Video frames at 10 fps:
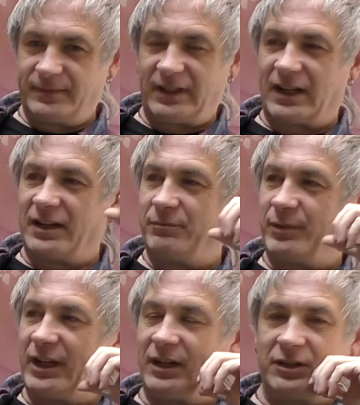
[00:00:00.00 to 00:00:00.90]
kind of
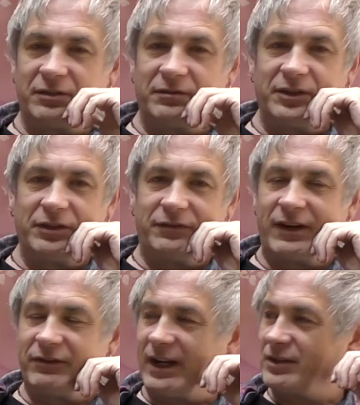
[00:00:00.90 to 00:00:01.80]
being your your
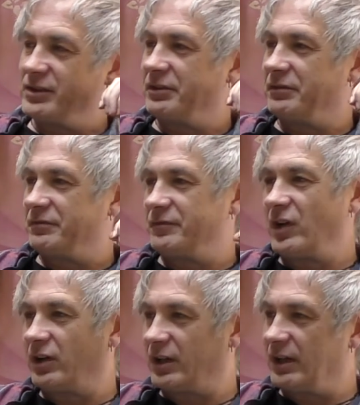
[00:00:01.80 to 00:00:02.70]
foundation of
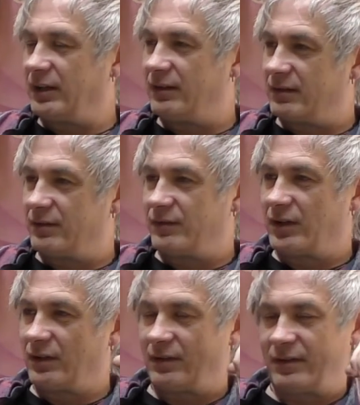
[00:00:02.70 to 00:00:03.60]
funk, at least as
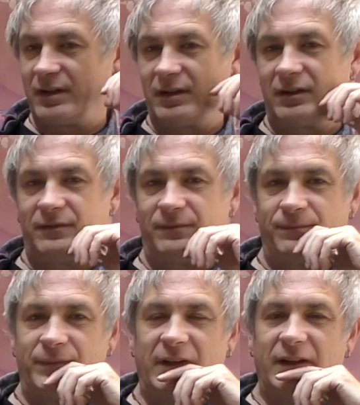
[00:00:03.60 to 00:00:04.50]
far as the
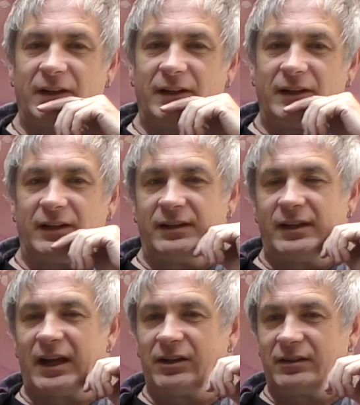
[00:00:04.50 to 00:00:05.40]

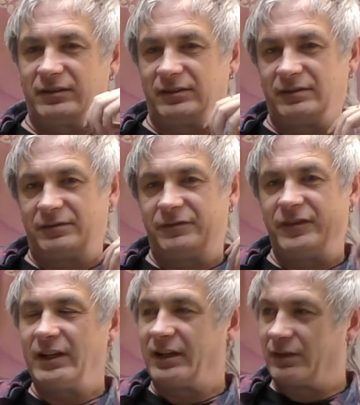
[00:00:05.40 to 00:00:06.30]
that
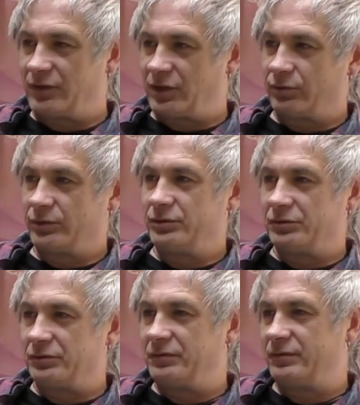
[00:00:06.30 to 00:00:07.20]
feeling of the
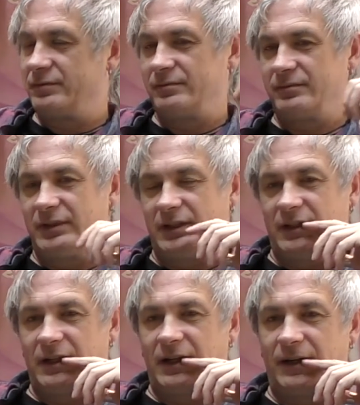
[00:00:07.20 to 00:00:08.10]
groove.
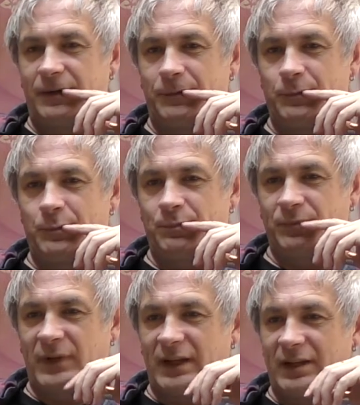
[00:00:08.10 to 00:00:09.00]
Um,
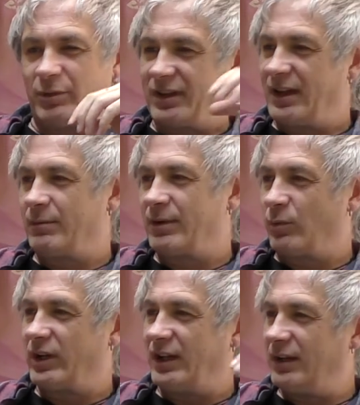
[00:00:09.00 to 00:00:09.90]
but think about
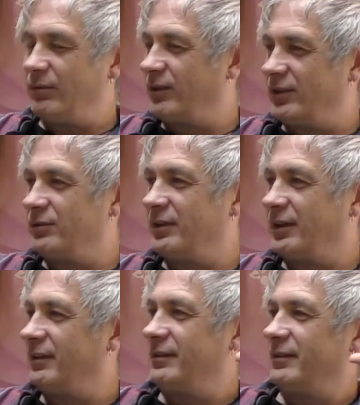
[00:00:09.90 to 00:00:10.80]
what he was
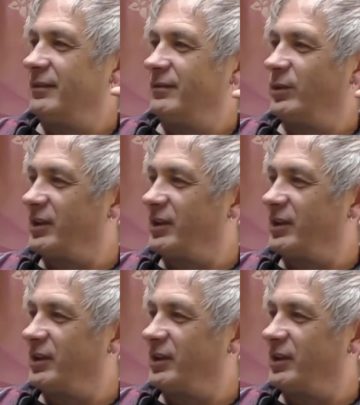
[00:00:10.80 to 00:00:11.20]
doing with